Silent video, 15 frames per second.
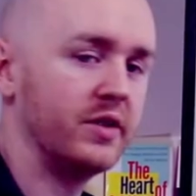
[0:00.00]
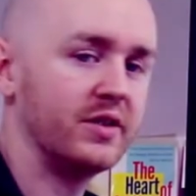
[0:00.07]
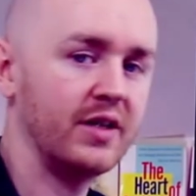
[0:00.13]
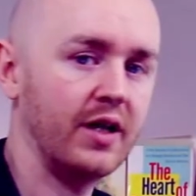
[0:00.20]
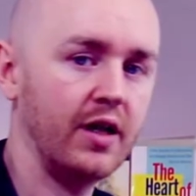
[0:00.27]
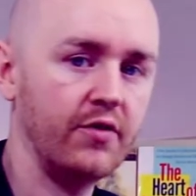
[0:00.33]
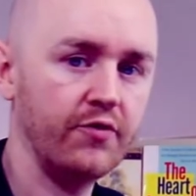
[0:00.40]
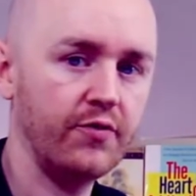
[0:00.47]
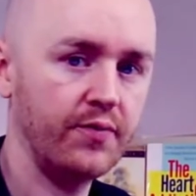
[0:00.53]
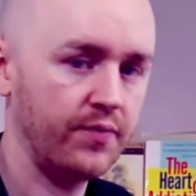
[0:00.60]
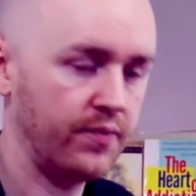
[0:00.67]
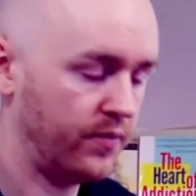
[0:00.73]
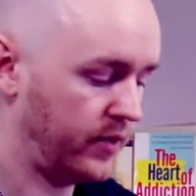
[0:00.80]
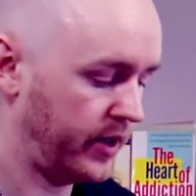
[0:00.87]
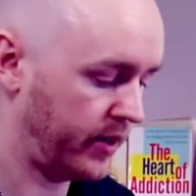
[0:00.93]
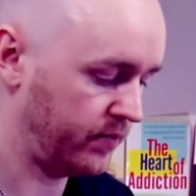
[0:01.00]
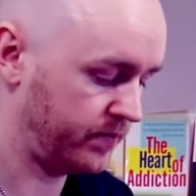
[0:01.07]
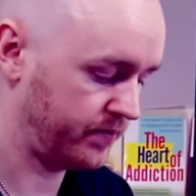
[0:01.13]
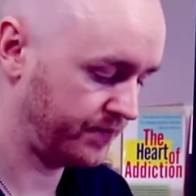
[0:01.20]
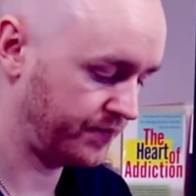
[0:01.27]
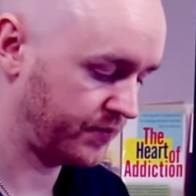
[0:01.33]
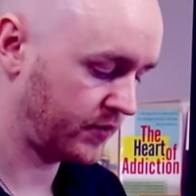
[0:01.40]
the self. Now,
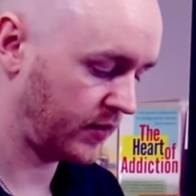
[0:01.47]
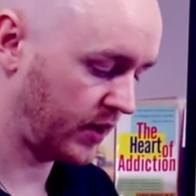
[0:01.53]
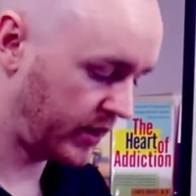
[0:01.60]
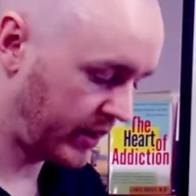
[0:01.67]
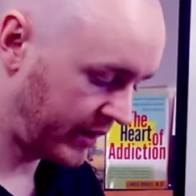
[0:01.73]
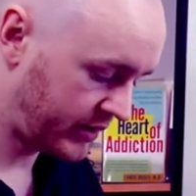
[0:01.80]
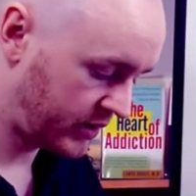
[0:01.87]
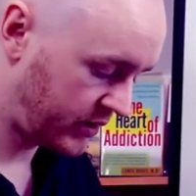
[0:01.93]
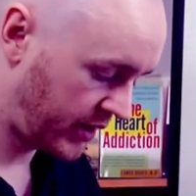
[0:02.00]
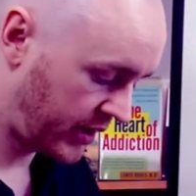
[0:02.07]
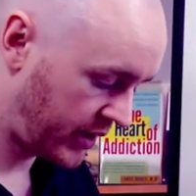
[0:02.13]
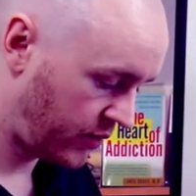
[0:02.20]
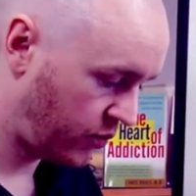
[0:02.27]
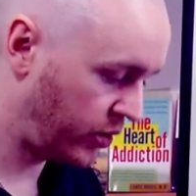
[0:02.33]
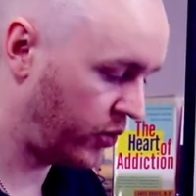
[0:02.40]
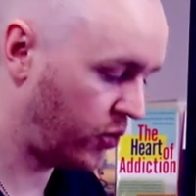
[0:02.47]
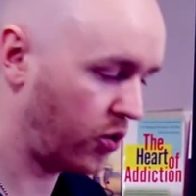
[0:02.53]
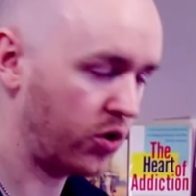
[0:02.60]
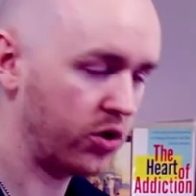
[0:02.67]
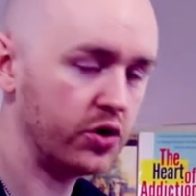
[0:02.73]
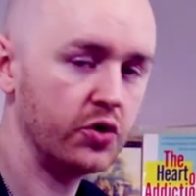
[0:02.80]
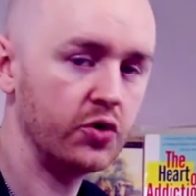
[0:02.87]
let's say we
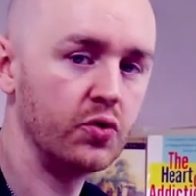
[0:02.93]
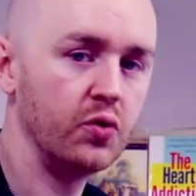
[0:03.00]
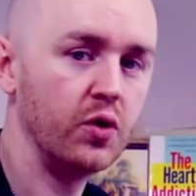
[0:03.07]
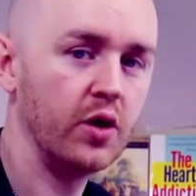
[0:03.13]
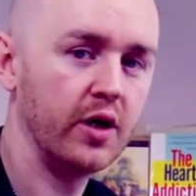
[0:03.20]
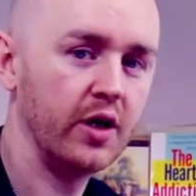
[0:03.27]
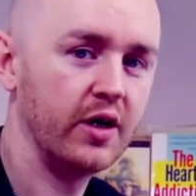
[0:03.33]
were to